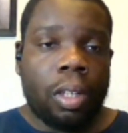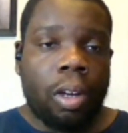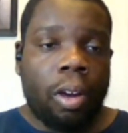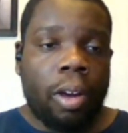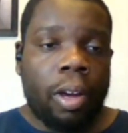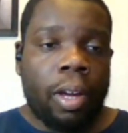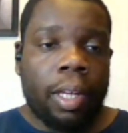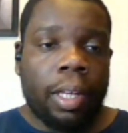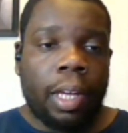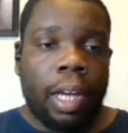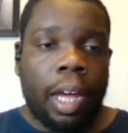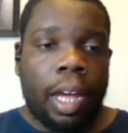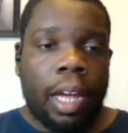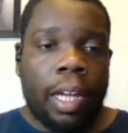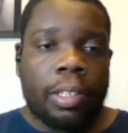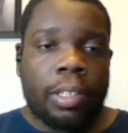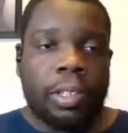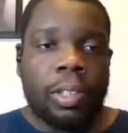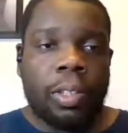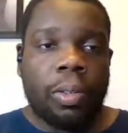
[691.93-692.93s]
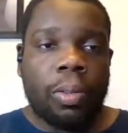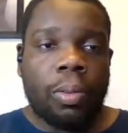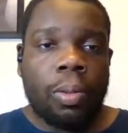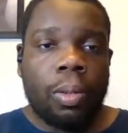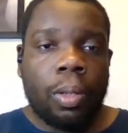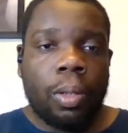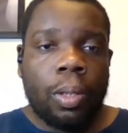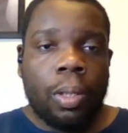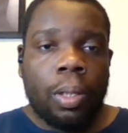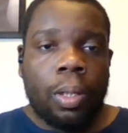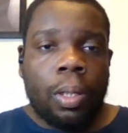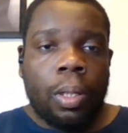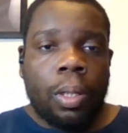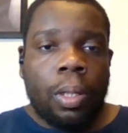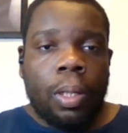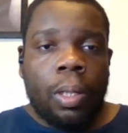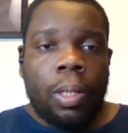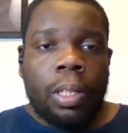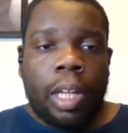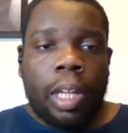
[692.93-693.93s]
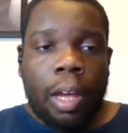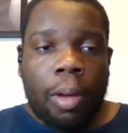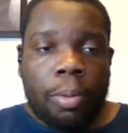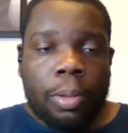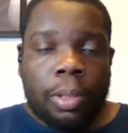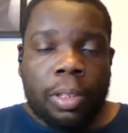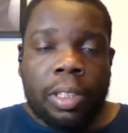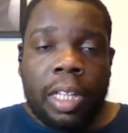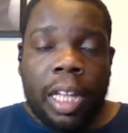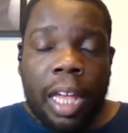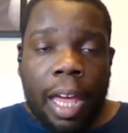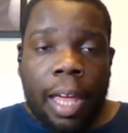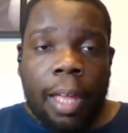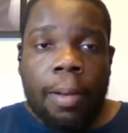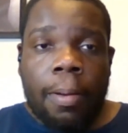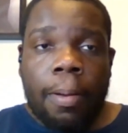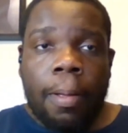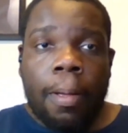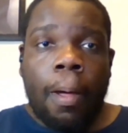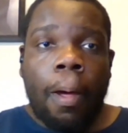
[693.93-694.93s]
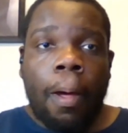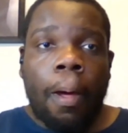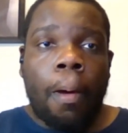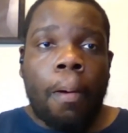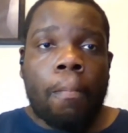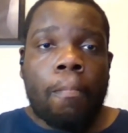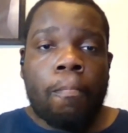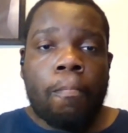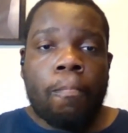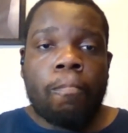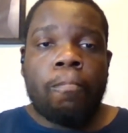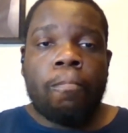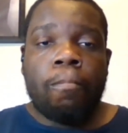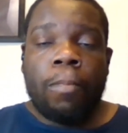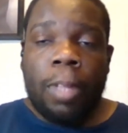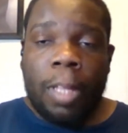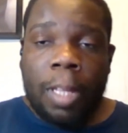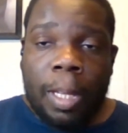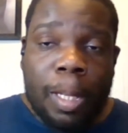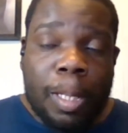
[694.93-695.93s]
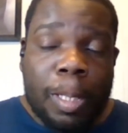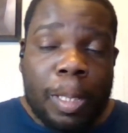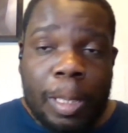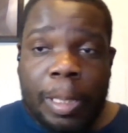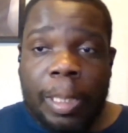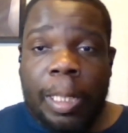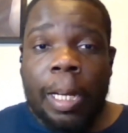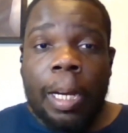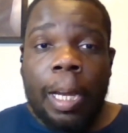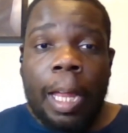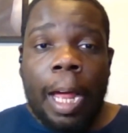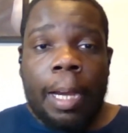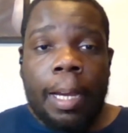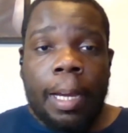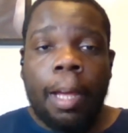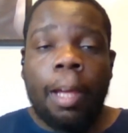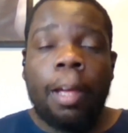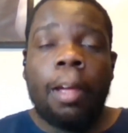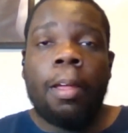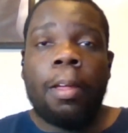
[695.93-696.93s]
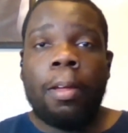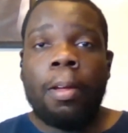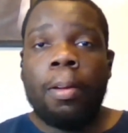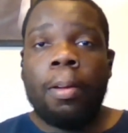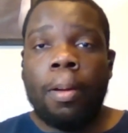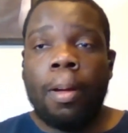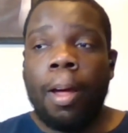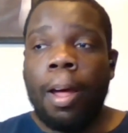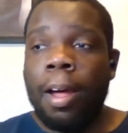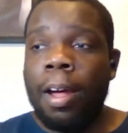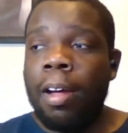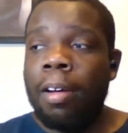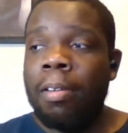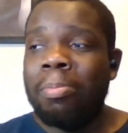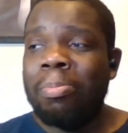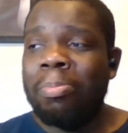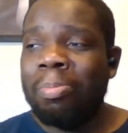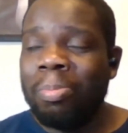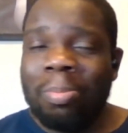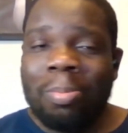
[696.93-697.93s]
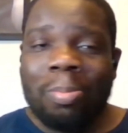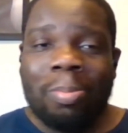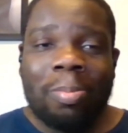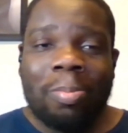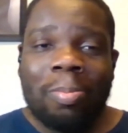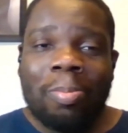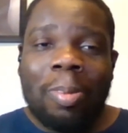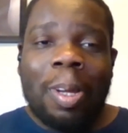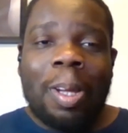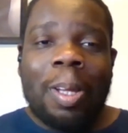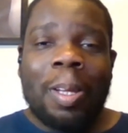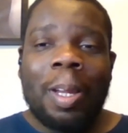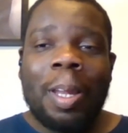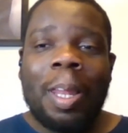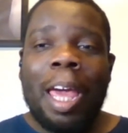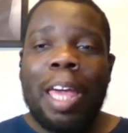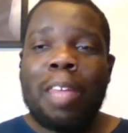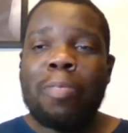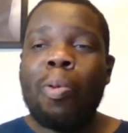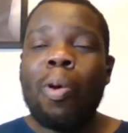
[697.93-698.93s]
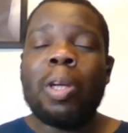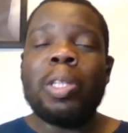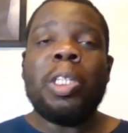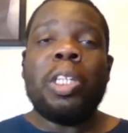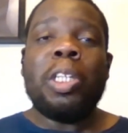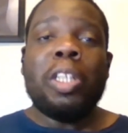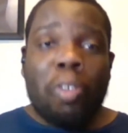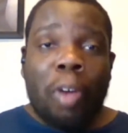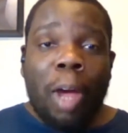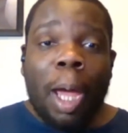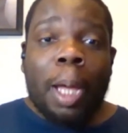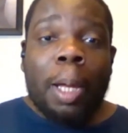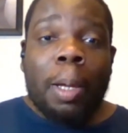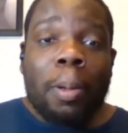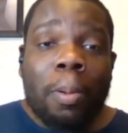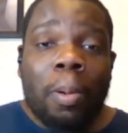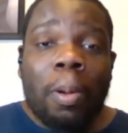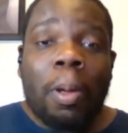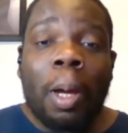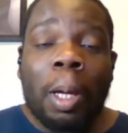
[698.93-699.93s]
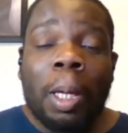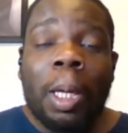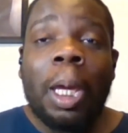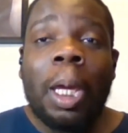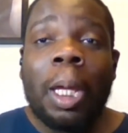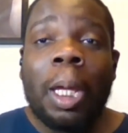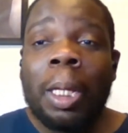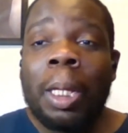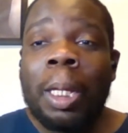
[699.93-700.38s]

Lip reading: All right, guys. So that was that. Yeah, she said a lot there. But the last part she's right again.